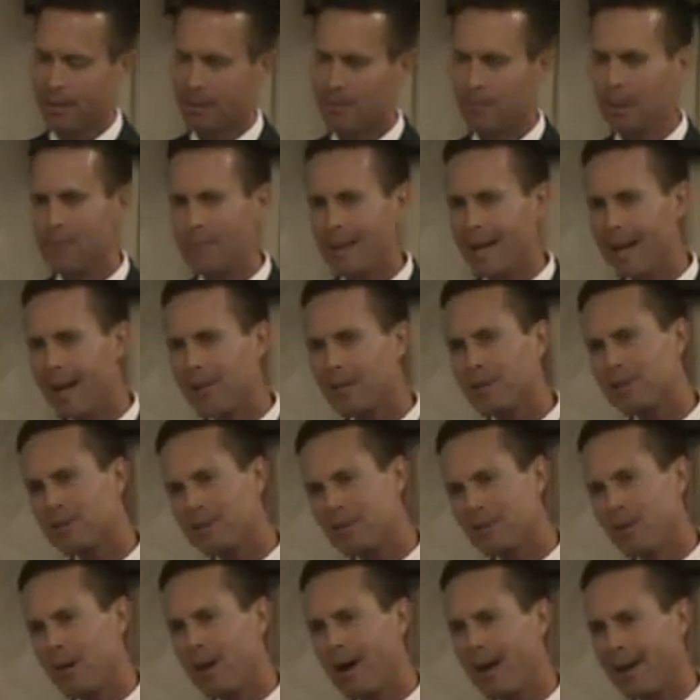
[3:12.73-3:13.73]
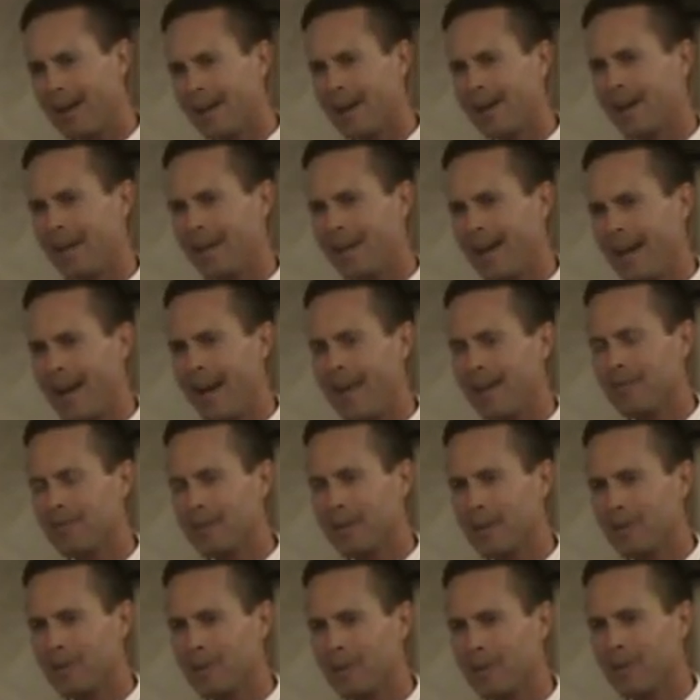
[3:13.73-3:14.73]
But my other 2 are here tonight.
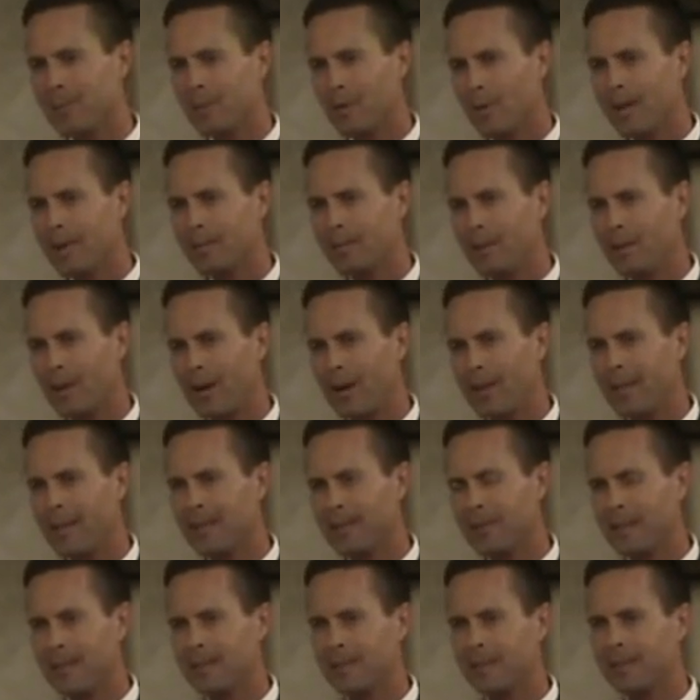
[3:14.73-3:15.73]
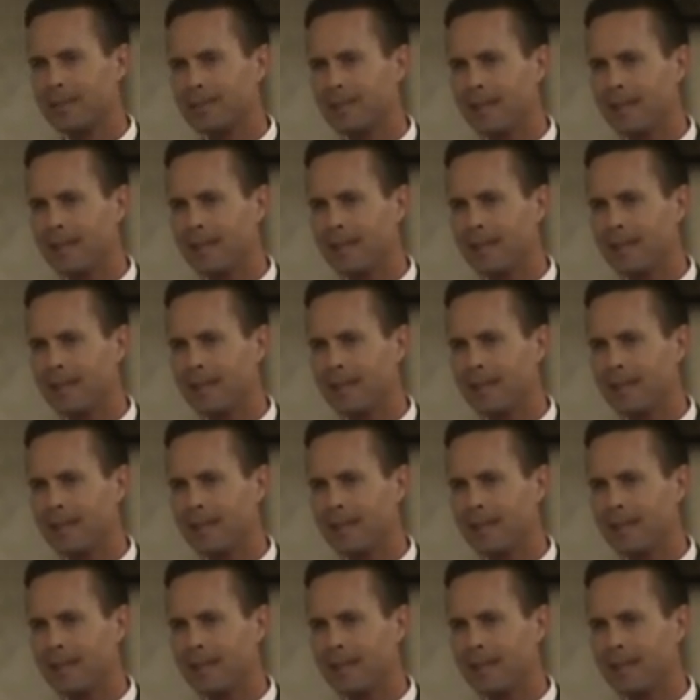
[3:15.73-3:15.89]
My twin boys, Clark and Griffin.